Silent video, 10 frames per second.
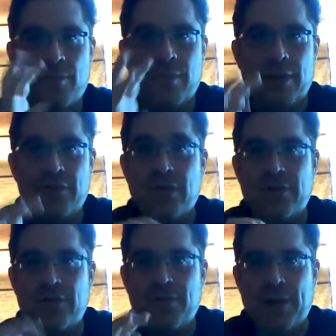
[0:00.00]
they start
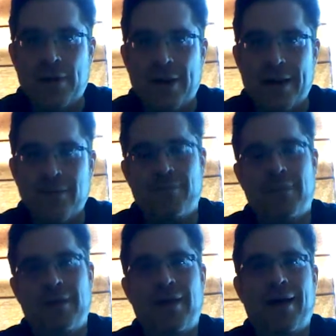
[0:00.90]
disappearing.
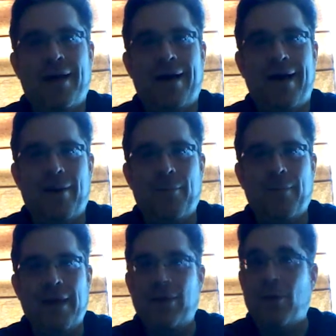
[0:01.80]

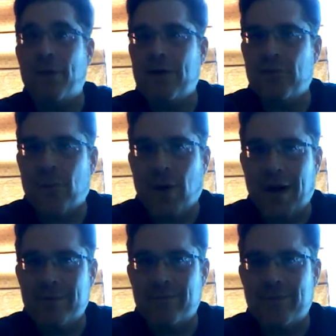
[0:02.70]
And nobody knows
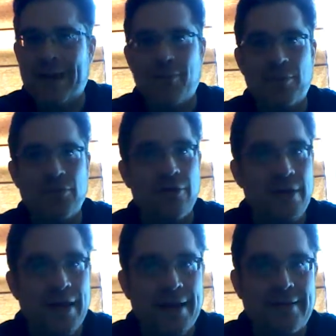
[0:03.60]
why. It happens
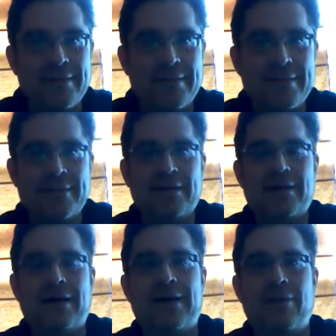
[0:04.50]
overnight.
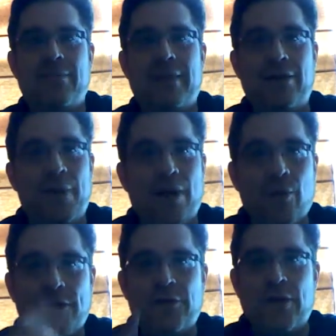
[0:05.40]
And no matter
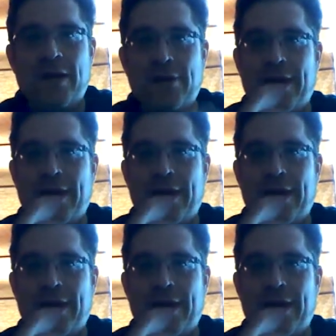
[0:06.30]
what they try to do to